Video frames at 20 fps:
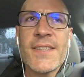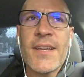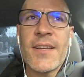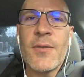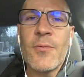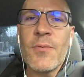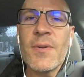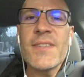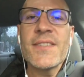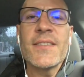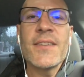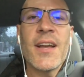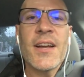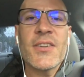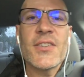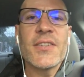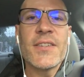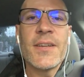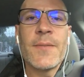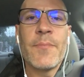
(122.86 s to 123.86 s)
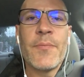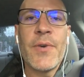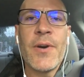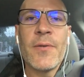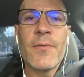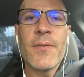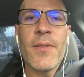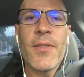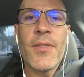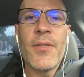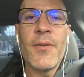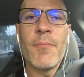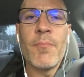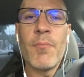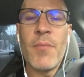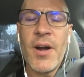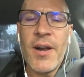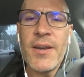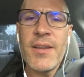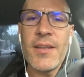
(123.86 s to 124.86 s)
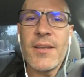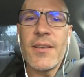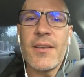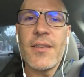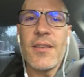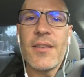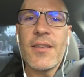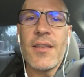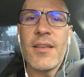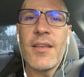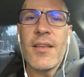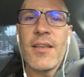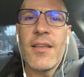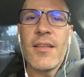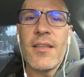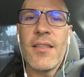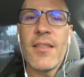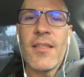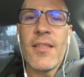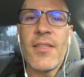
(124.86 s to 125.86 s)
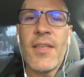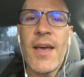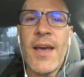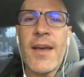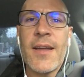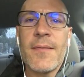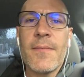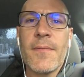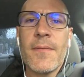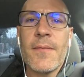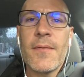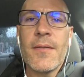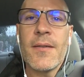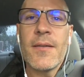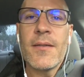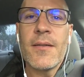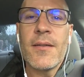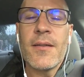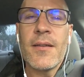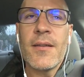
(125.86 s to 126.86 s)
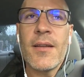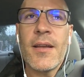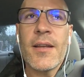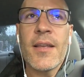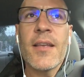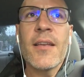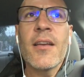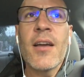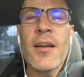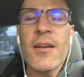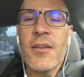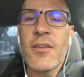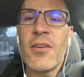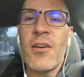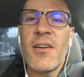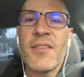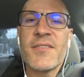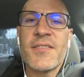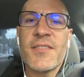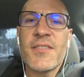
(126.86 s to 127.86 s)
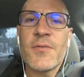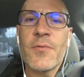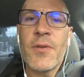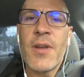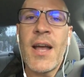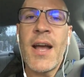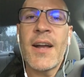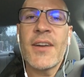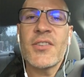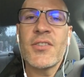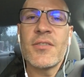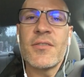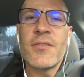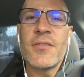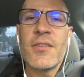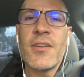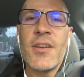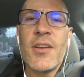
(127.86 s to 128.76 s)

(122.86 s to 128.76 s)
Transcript: that it wasn't actually about the money that kind of caused this reaction.